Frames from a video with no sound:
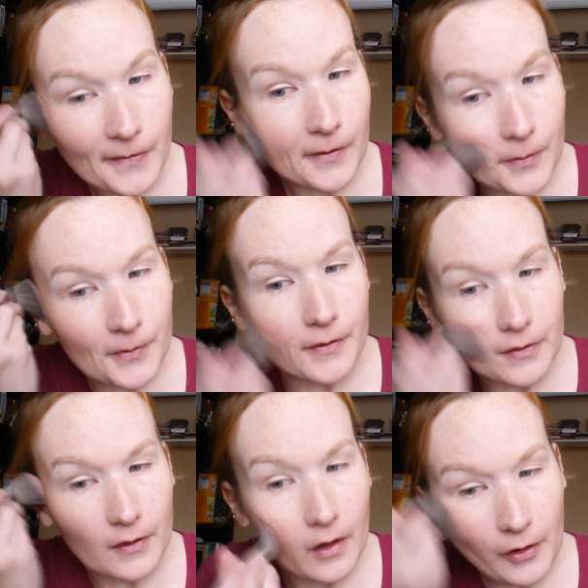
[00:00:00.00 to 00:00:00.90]
there
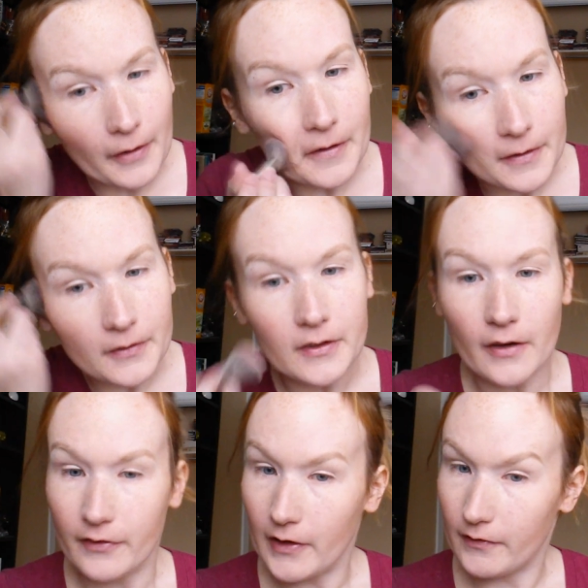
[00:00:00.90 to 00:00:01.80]
was a lot of
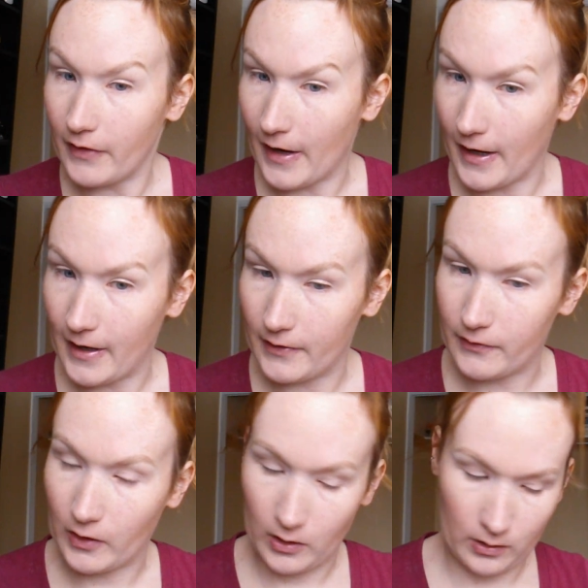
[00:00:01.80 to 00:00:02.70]
stuff I've had
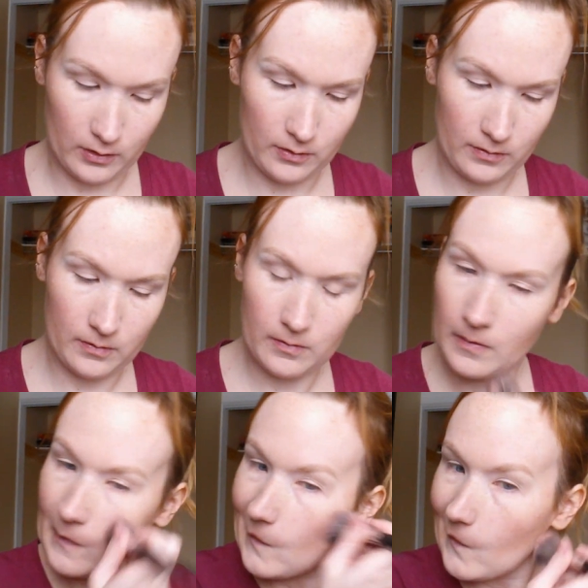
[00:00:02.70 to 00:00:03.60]
for,
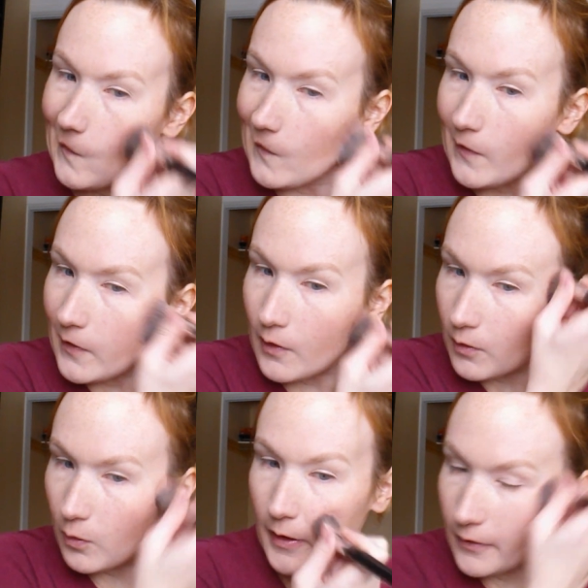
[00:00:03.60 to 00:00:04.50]
you
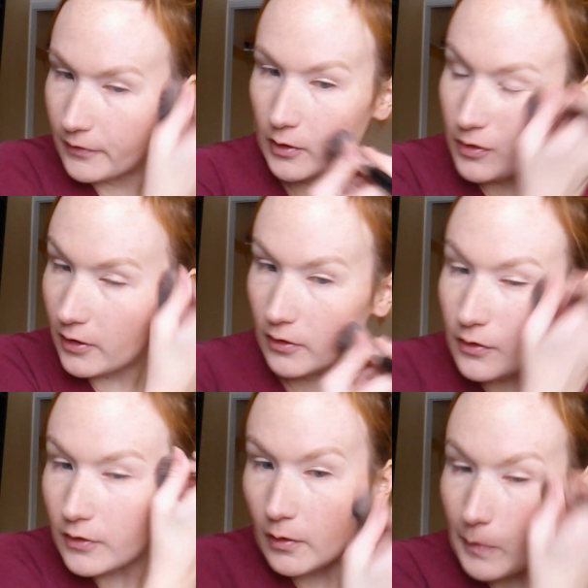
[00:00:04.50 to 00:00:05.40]
know, quite a few
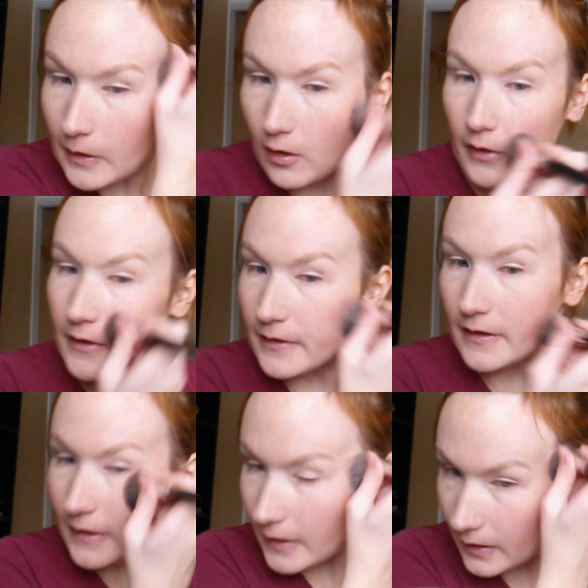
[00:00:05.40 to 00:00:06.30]
years, so my closet's
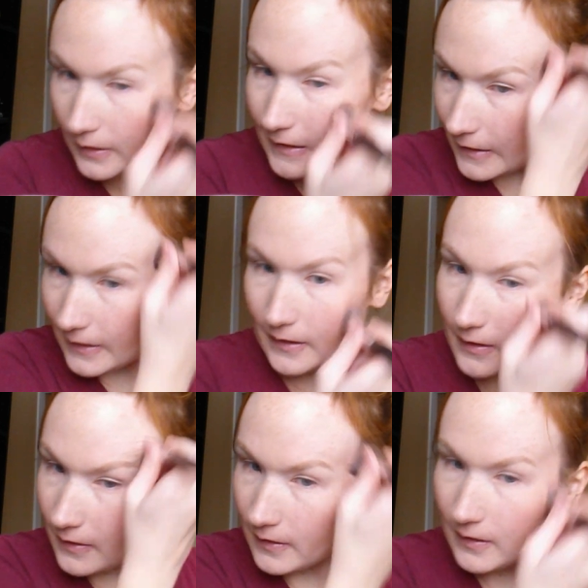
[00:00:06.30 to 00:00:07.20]
needed
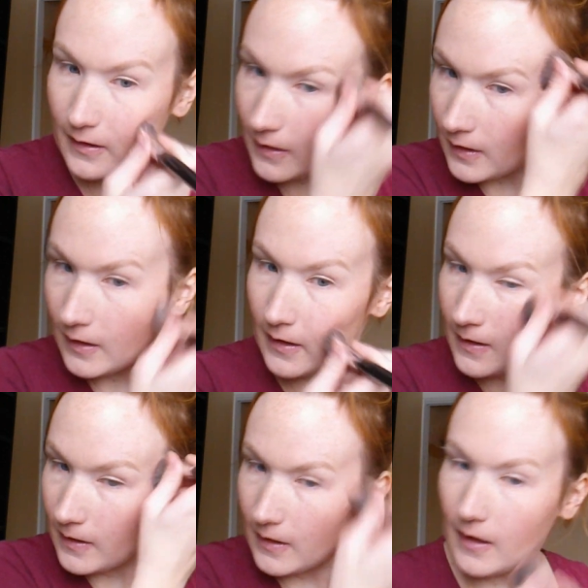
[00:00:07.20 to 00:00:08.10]

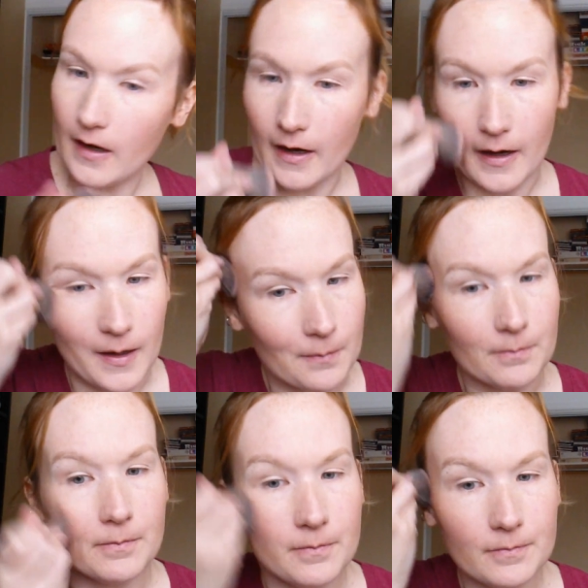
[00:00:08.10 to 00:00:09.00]

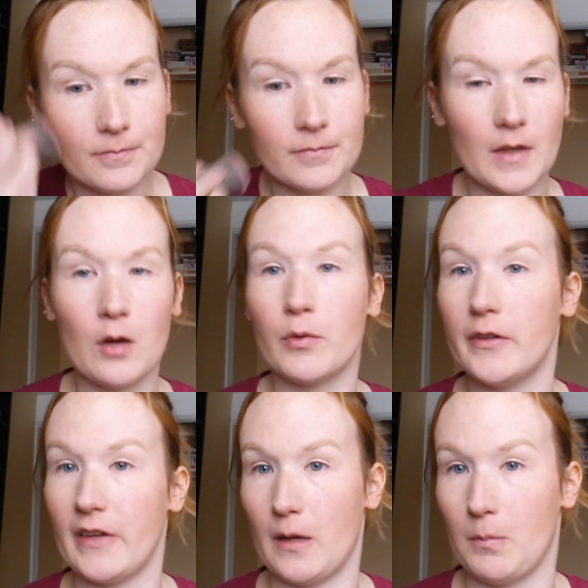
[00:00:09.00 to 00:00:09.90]
a
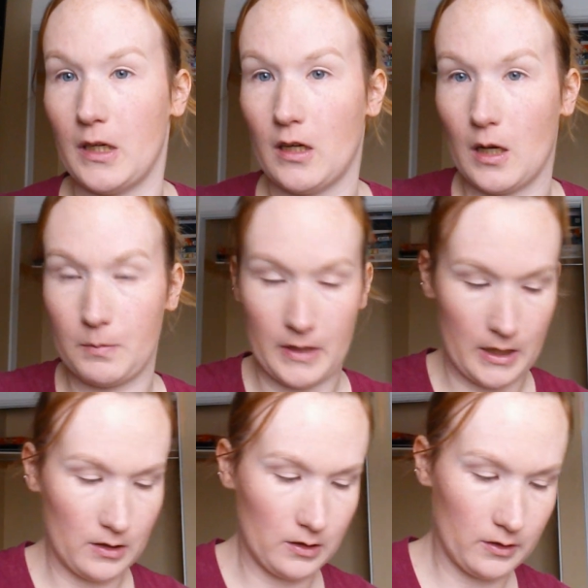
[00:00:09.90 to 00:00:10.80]
revamping
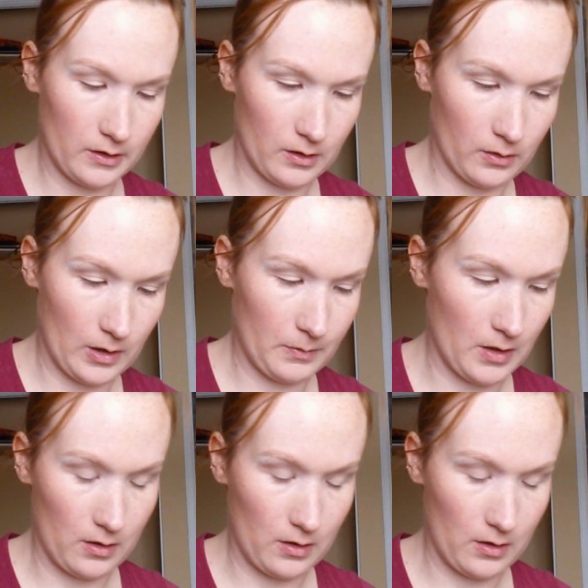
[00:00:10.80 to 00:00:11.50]
update, so I'm